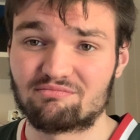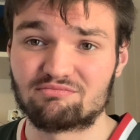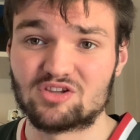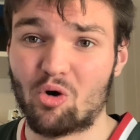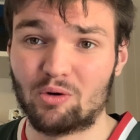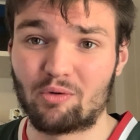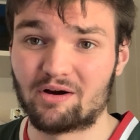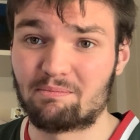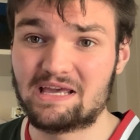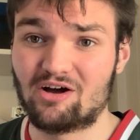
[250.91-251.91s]
knowing where
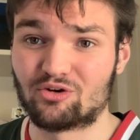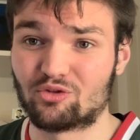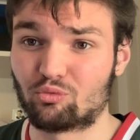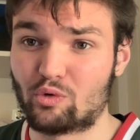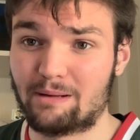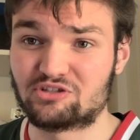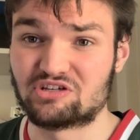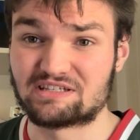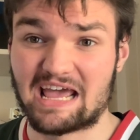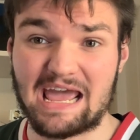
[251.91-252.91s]
to be under the rim to
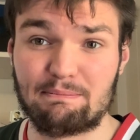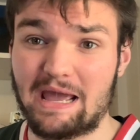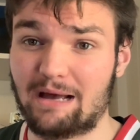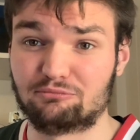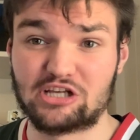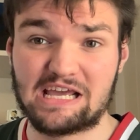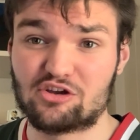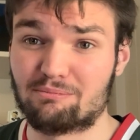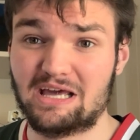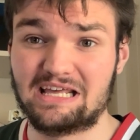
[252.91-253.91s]
just, hey, bam, take
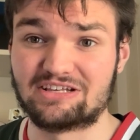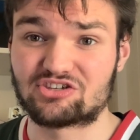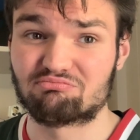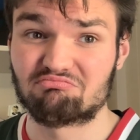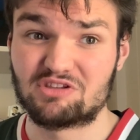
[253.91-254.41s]
your mitties.